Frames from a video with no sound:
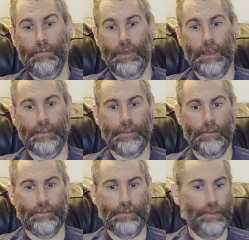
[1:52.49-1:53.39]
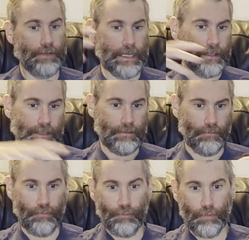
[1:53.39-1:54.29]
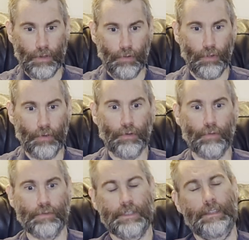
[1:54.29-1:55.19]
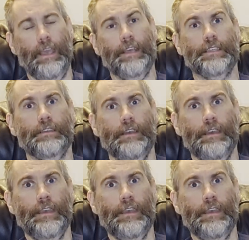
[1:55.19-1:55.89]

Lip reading: because you're at this real low stakes